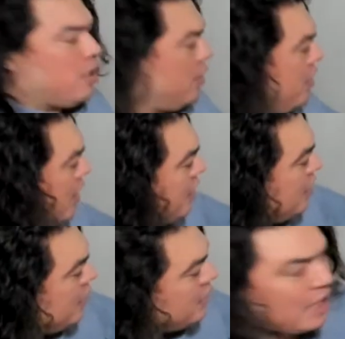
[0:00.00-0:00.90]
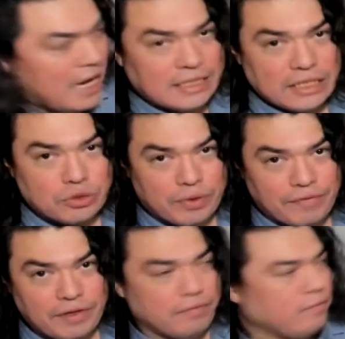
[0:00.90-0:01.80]
this is the
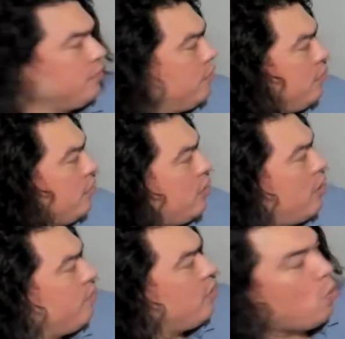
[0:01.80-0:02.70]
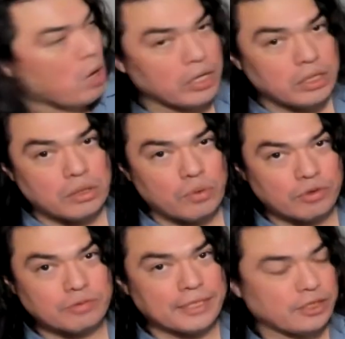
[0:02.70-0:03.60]
antiderivative of the 1 with
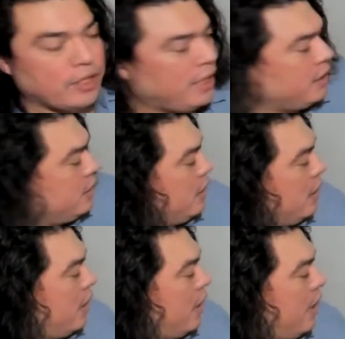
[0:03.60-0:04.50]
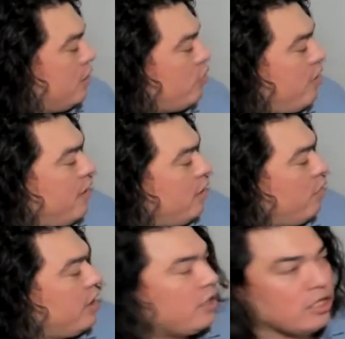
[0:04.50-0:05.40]
respect to x. And so I
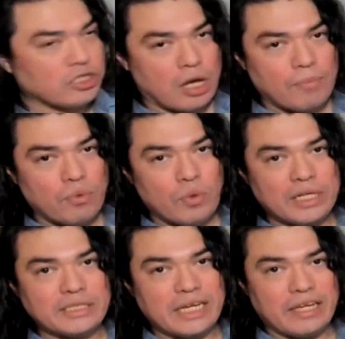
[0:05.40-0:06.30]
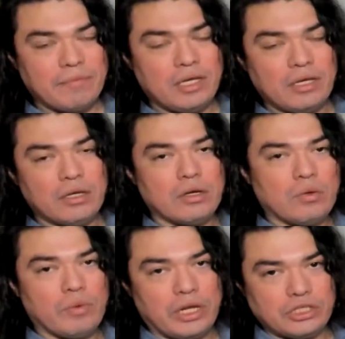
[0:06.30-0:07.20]
evaluated at the top. What does that give me?
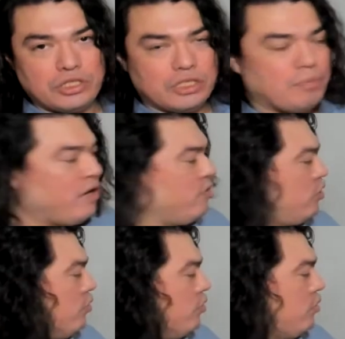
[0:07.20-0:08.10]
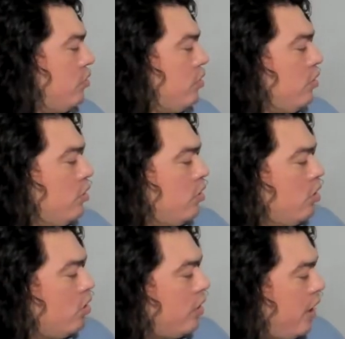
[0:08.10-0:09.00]
Well, it's just pi over 2.
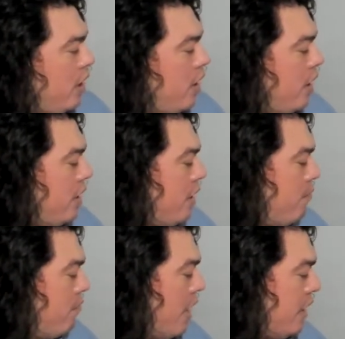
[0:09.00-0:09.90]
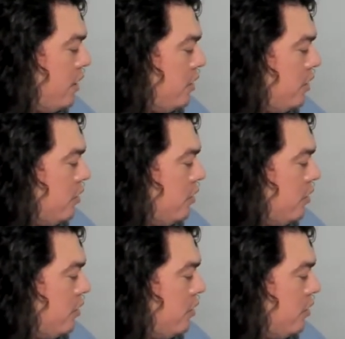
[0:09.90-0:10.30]
Okay? And then minus.